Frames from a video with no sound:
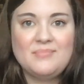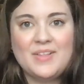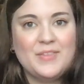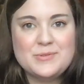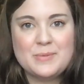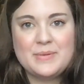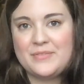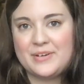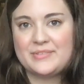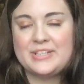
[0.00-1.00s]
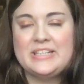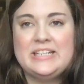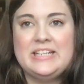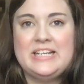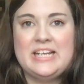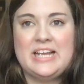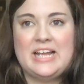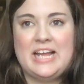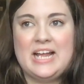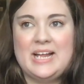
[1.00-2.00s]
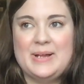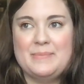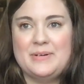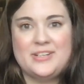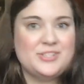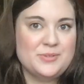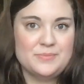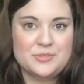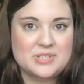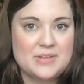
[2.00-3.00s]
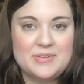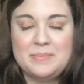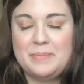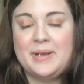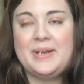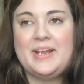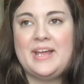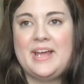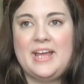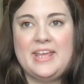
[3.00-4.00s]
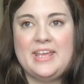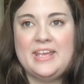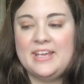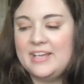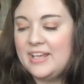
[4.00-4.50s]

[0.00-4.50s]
this won't be forever, unless you just love it. But I